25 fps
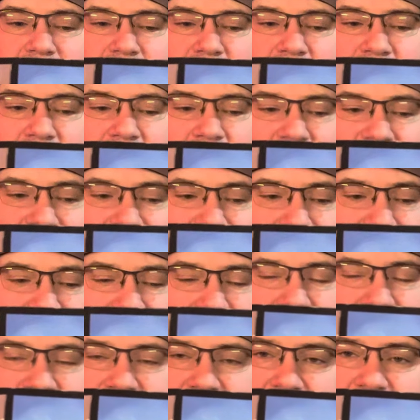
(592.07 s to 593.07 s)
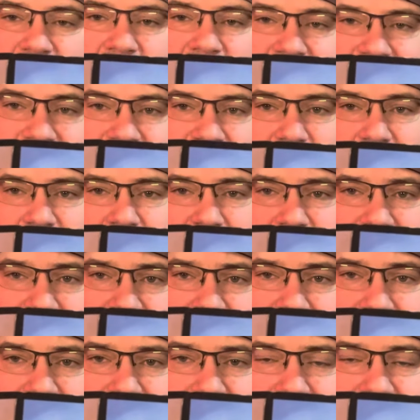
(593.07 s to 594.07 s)
And I feel like it is a lifelong
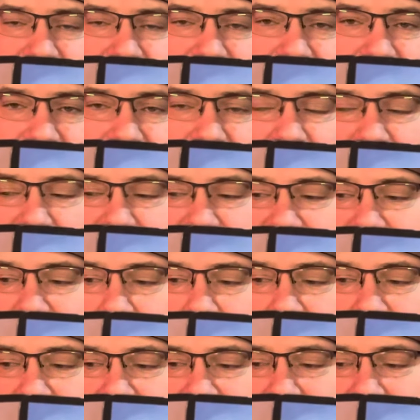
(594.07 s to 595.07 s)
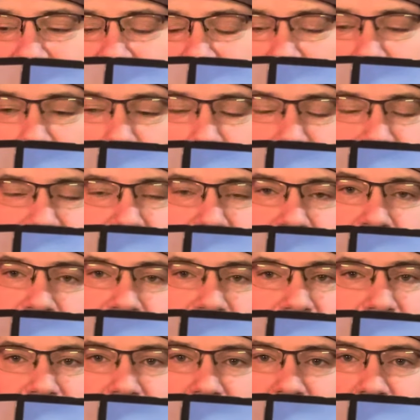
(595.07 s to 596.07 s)
connection. This is not something that happens
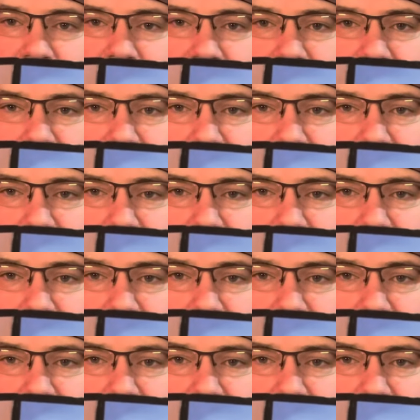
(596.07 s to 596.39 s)
every day.